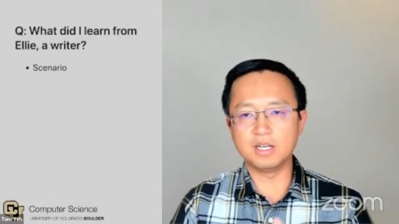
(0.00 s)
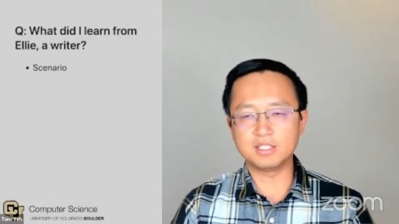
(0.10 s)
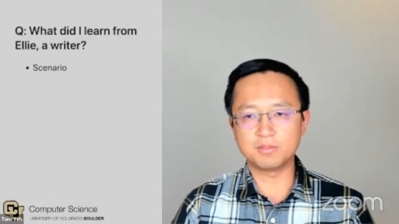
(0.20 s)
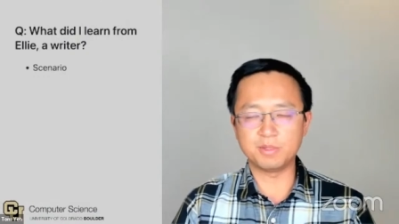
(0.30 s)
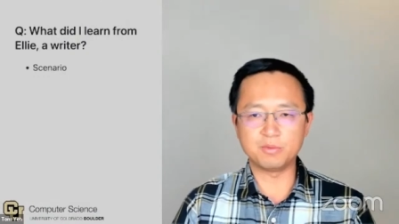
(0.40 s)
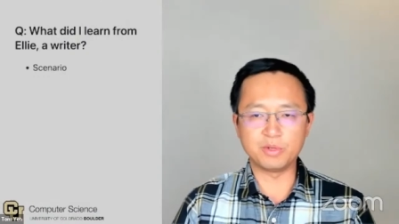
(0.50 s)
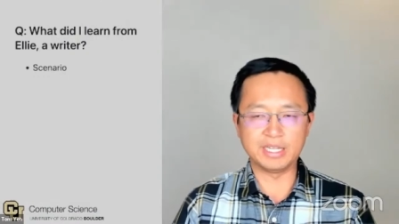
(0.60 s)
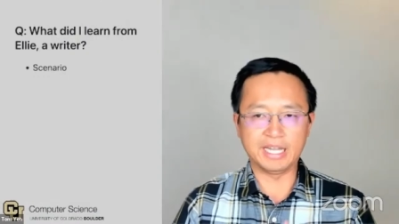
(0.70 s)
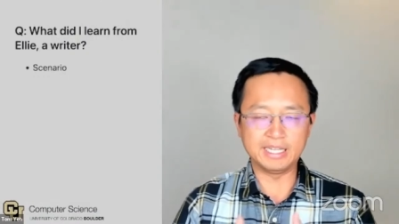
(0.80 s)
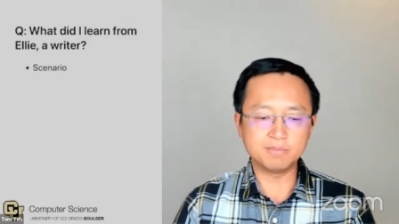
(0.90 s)
has to be
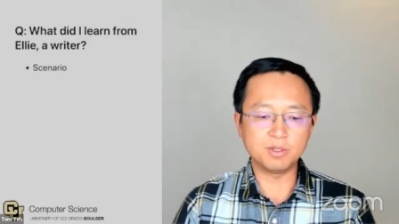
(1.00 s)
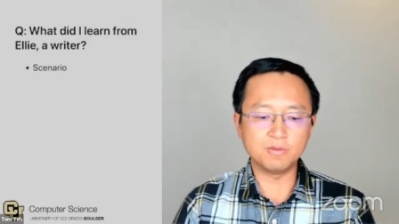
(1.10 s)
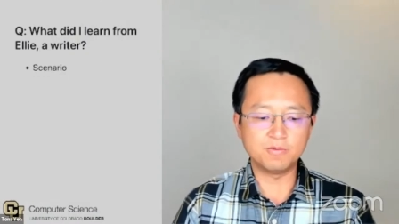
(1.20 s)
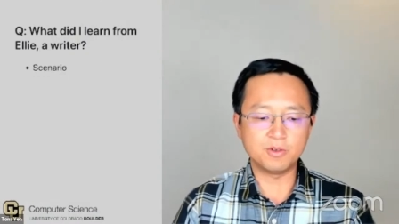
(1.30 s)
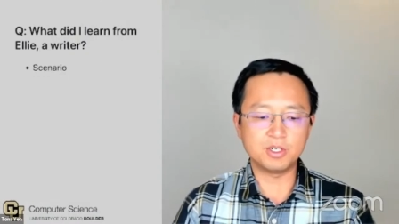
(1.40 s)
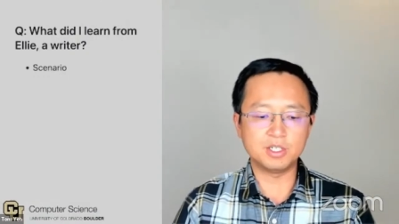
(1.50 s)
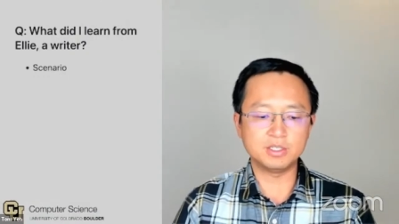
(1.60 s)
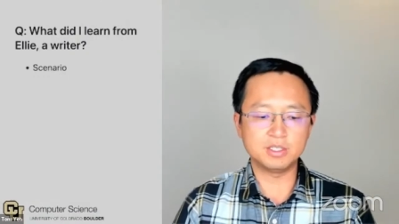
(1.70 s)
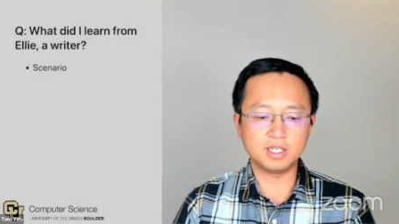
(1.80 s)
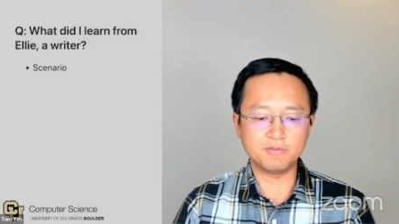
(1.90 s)
relatable for
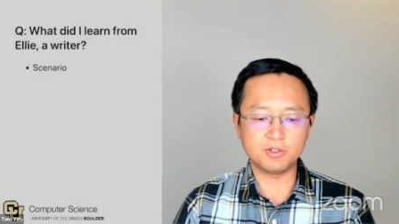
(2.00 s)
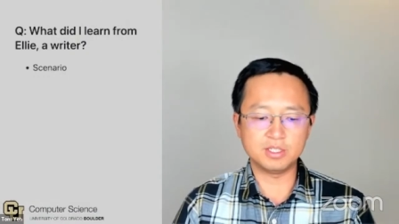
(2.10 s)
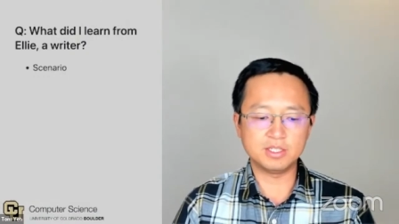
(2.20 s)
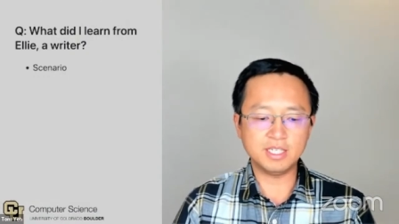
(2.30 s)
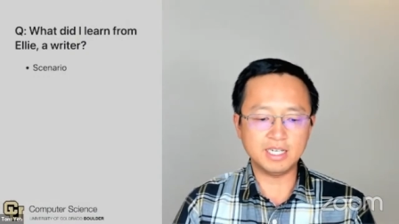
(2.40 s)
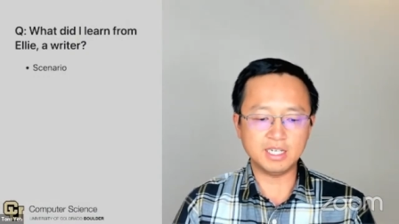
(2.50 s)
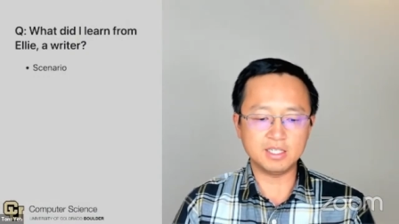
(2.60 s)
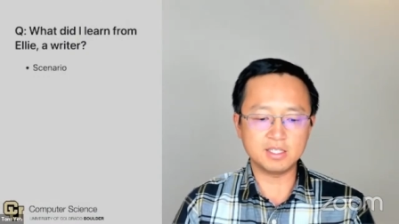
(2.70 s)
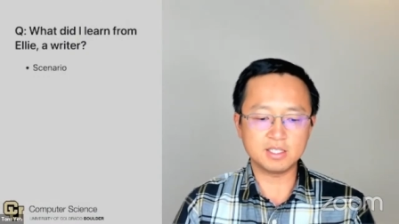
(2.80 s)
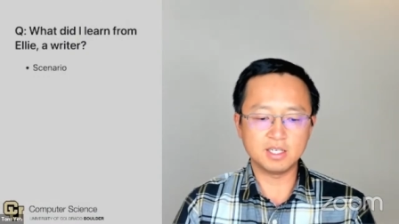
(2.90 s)
the for the
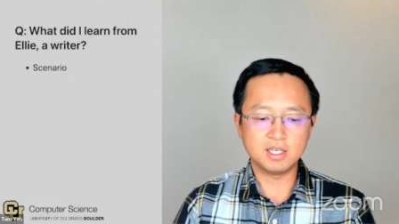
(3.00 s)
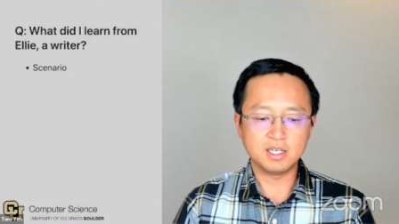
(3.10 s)
teens,